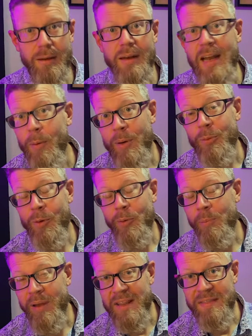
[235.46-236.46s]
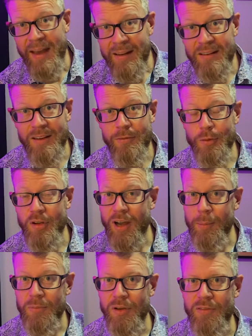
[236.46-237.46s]
Now, when we repeat that several
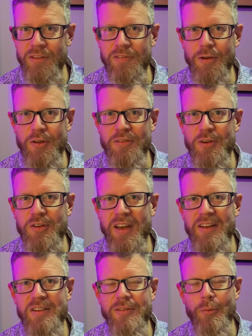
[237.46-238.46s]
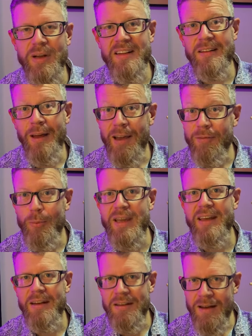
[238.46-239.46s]
times over the first few days of a reed's life, we get
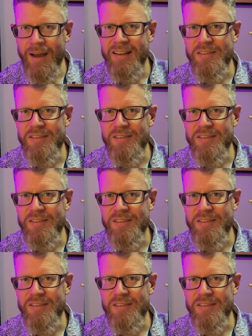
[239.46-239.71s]
a nice